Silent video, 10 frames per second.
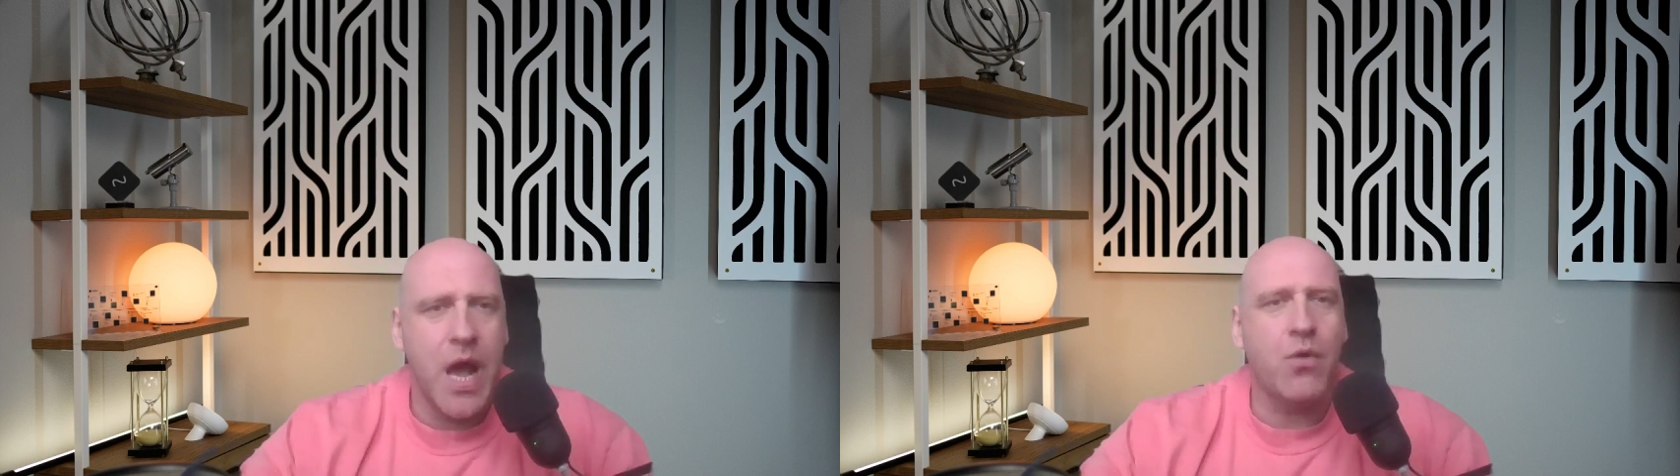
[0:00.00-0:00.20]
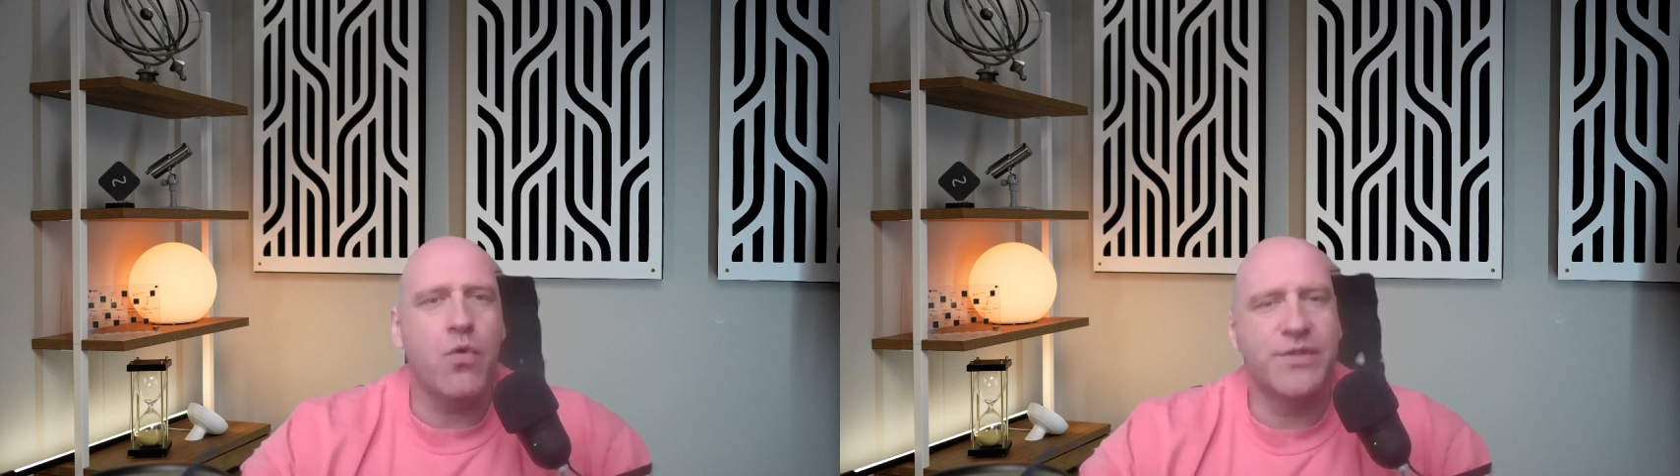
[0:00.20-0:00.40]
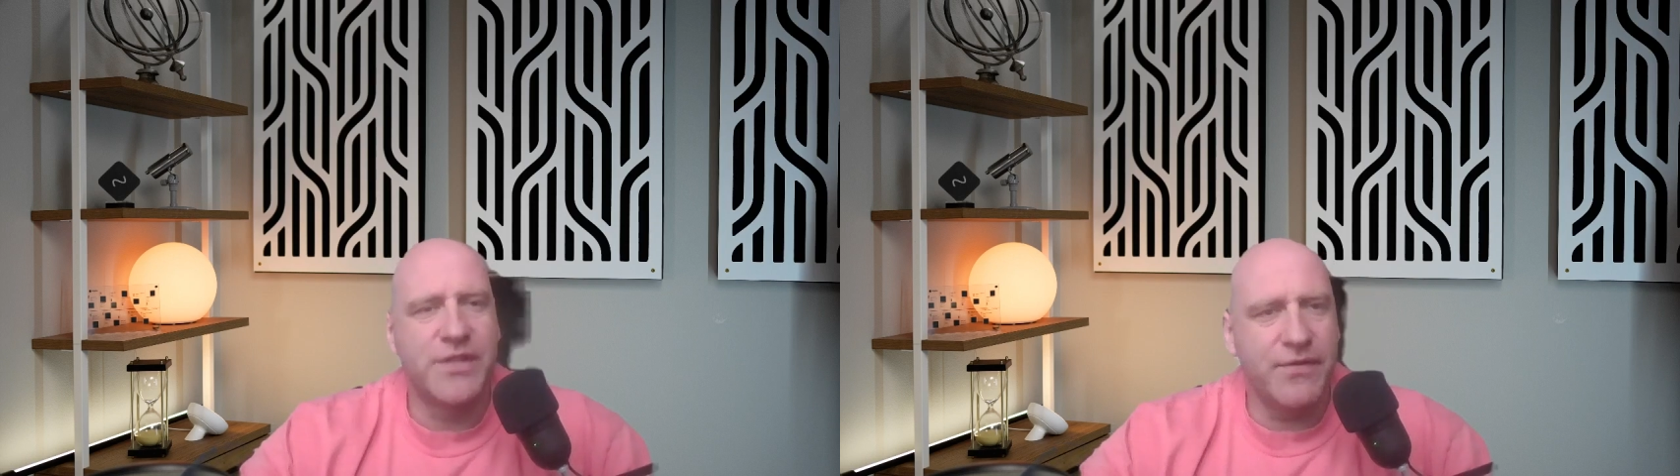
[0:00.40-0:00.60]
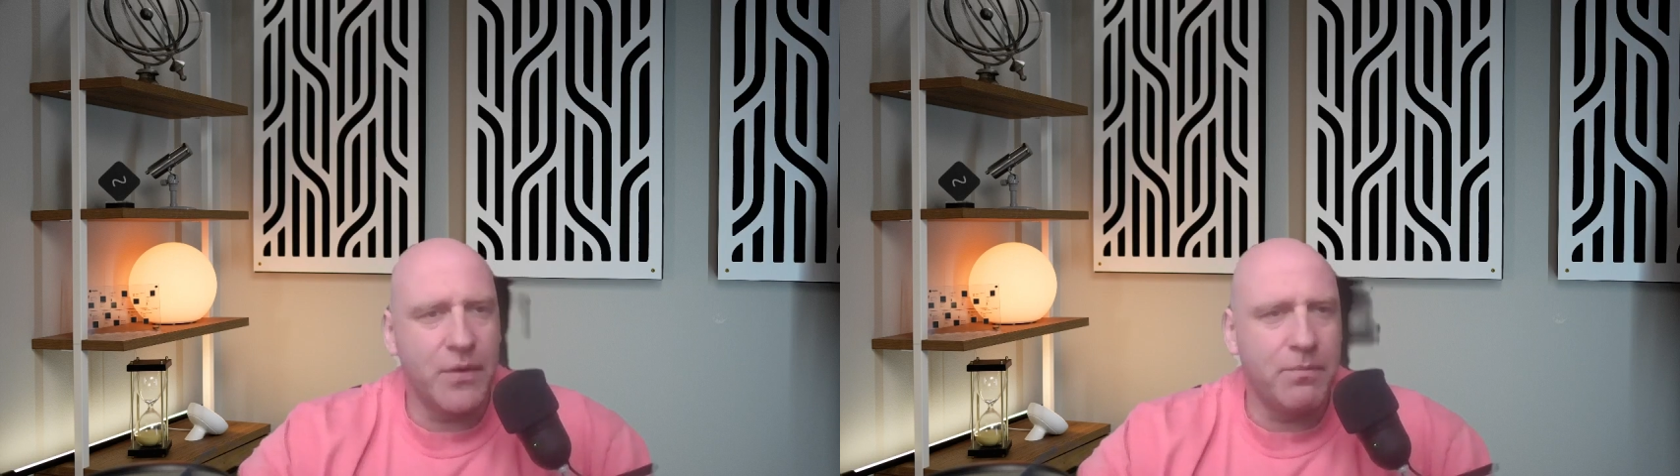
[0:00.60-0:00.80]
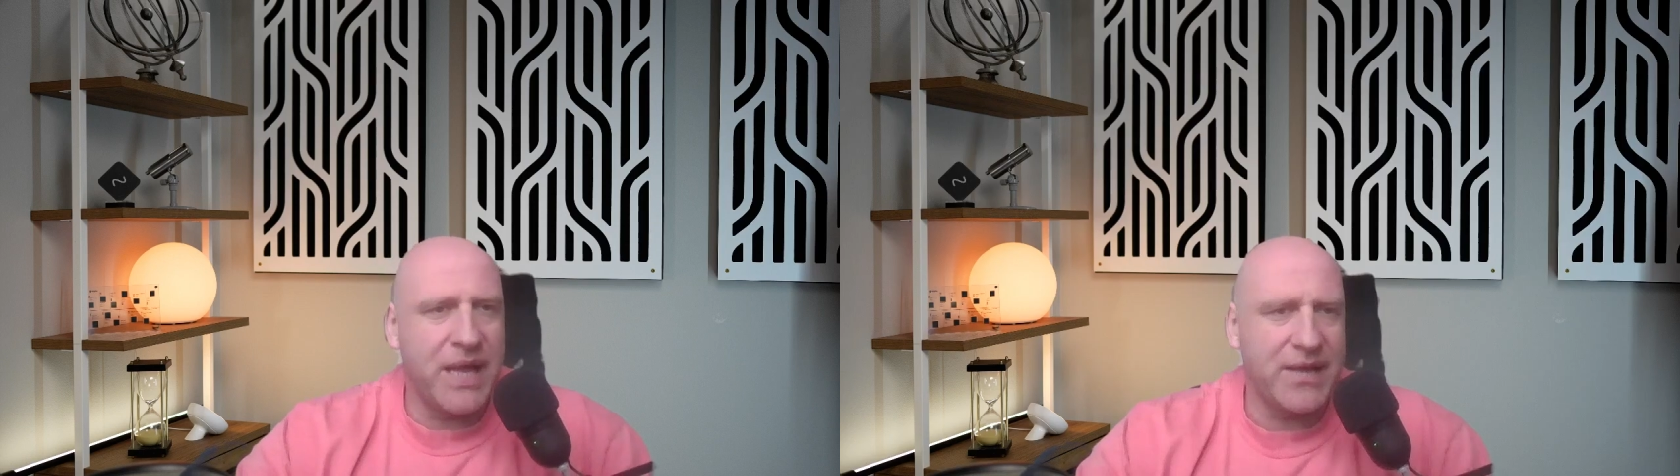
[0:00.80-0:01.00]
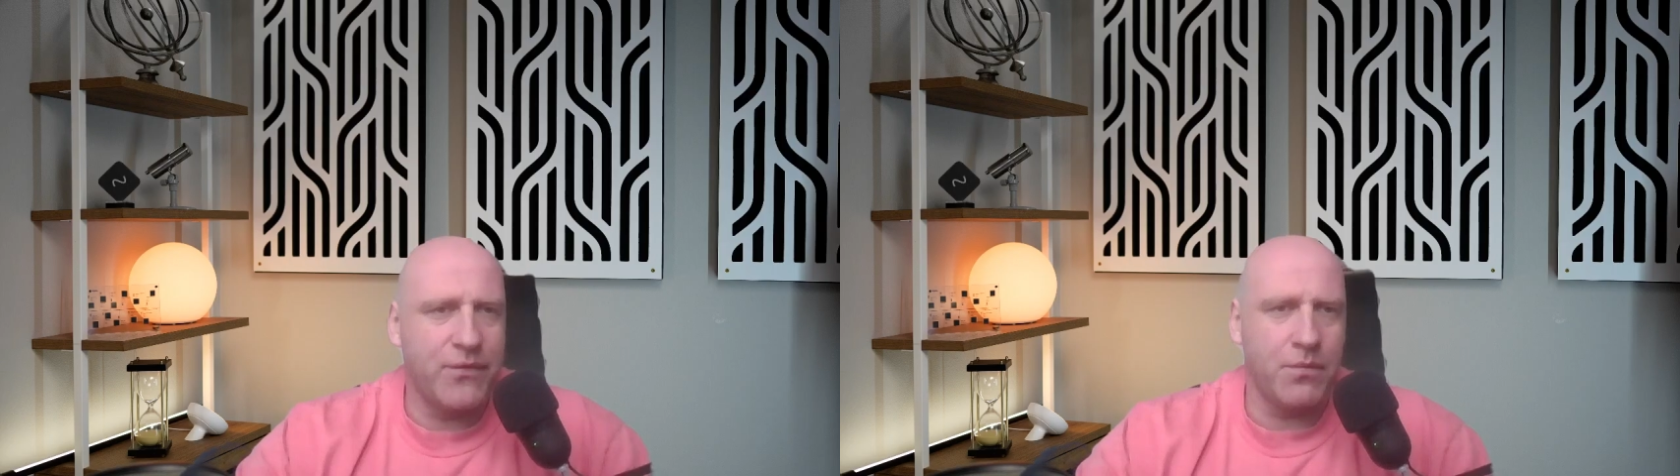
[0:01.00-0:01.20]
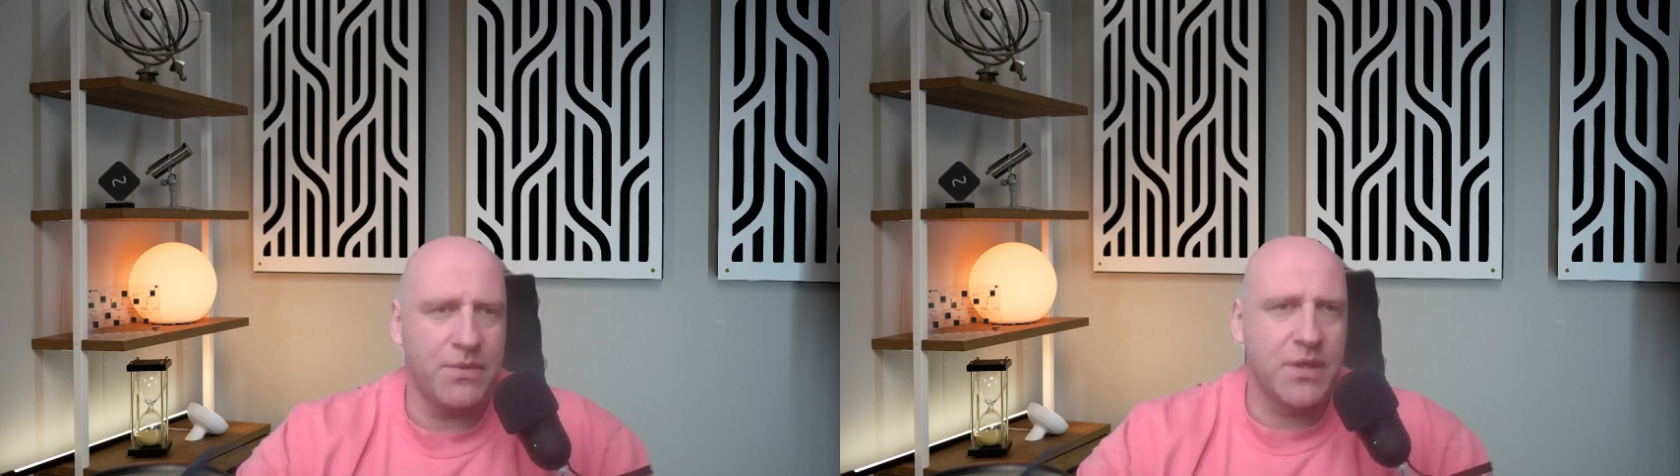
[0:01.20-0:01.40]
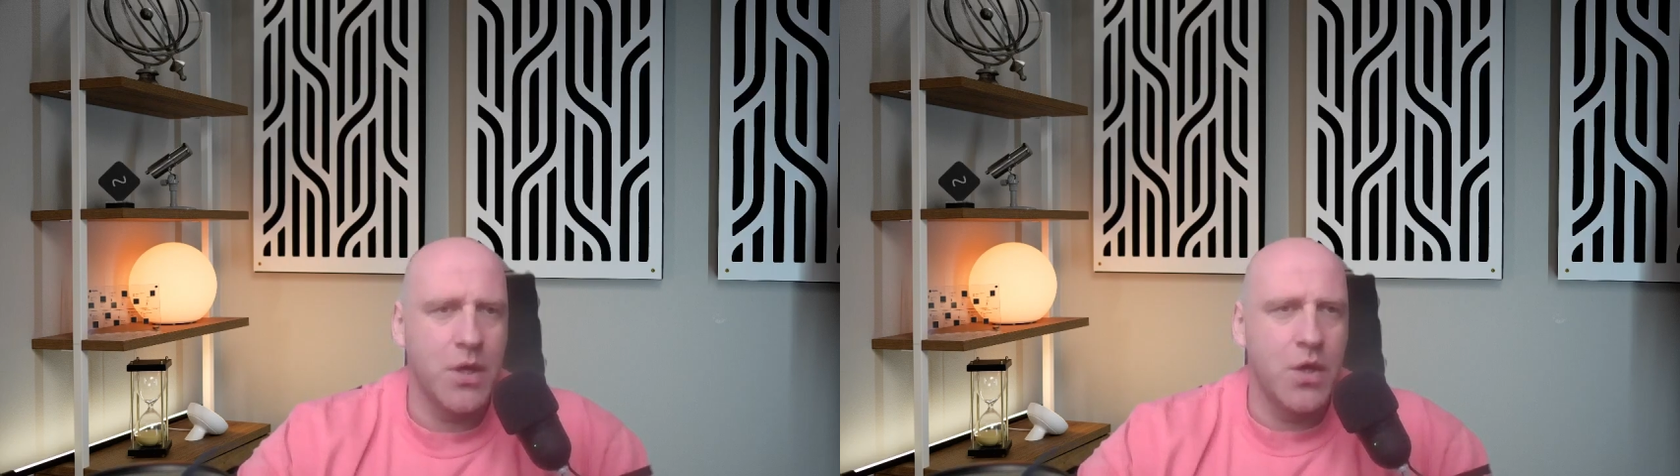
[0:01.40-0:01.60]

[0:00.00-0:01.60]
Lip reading: across different platforms.